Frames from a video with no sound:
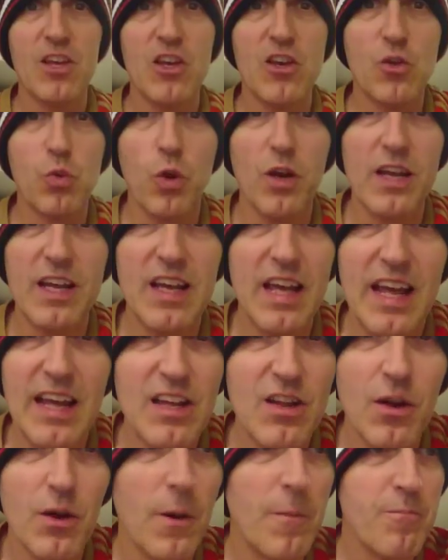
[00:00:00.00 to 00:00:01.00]
It's one,
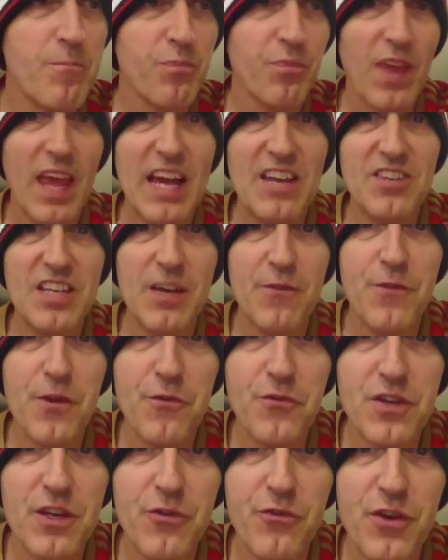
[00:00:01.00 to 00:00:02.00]
you know, is he
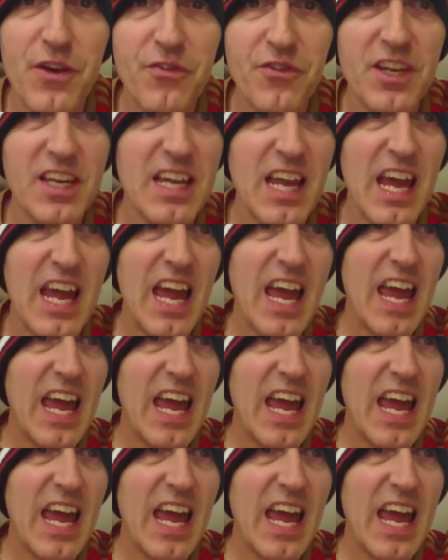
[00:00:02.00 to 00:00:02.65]
50-50?